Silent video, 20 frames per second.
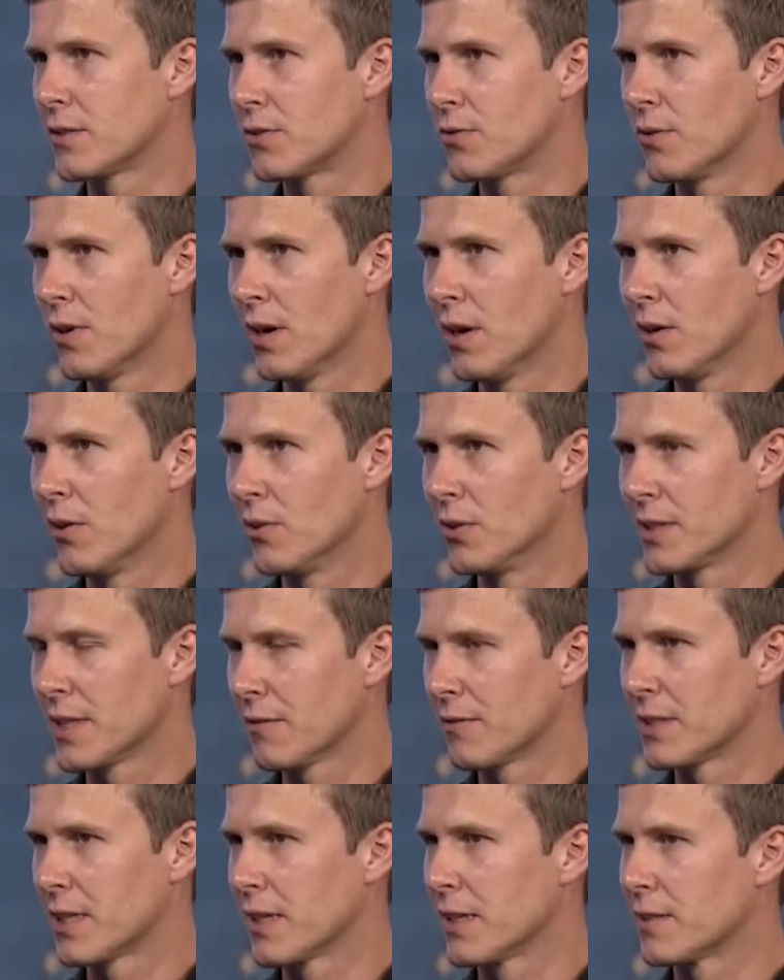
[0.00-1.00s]
drones,
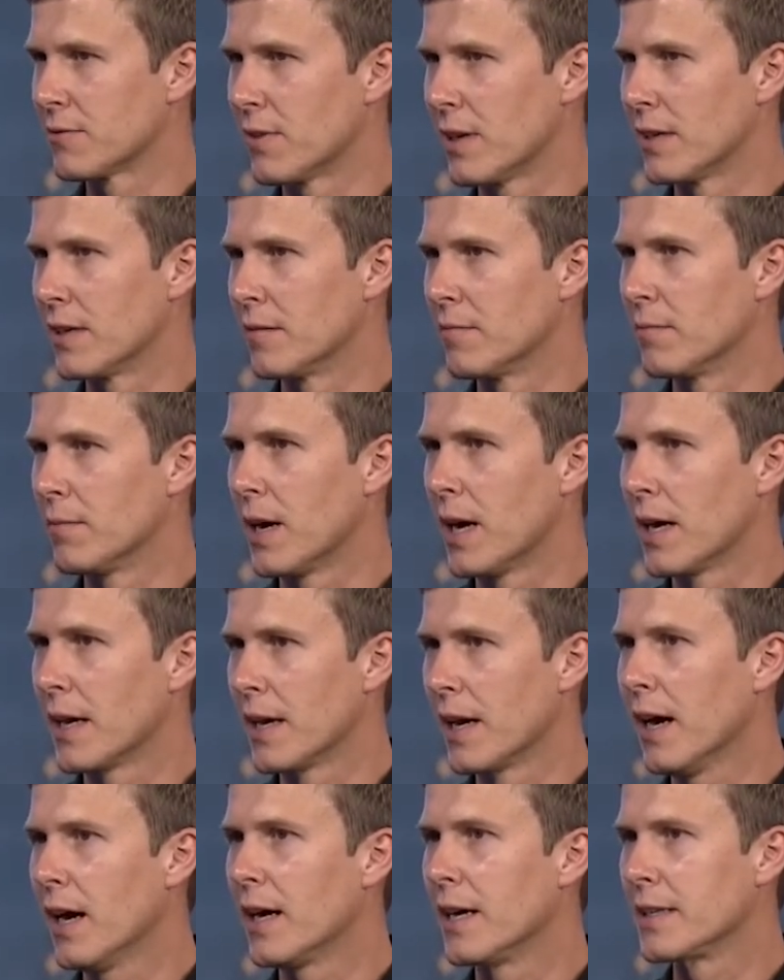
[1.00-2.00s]
everything is run by
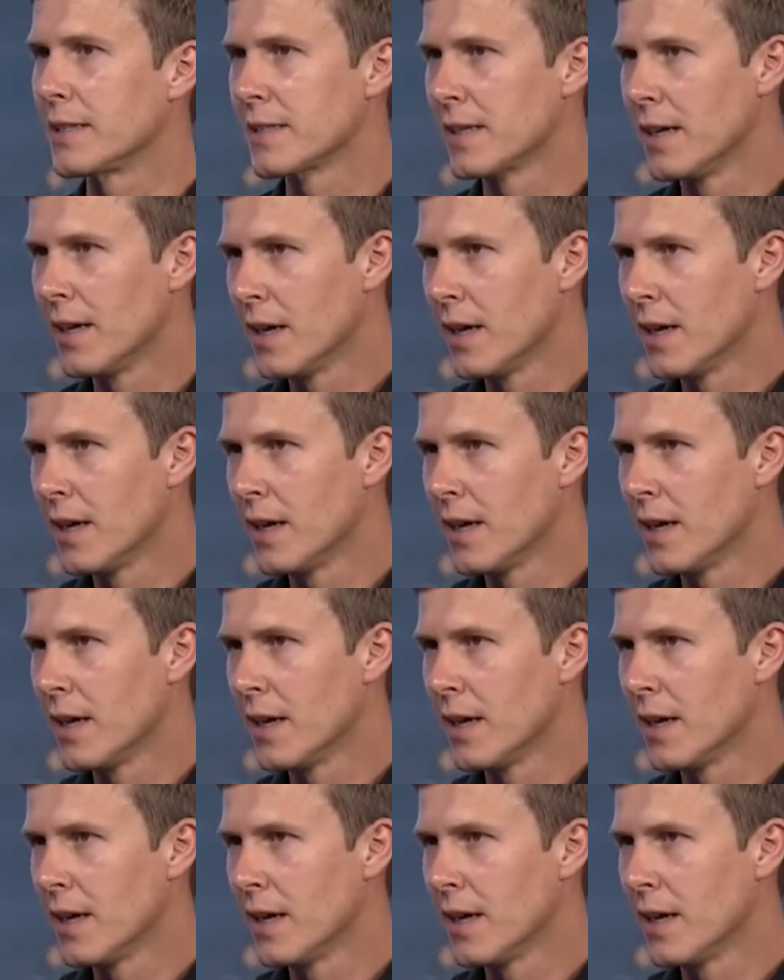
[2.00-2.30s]
A Is.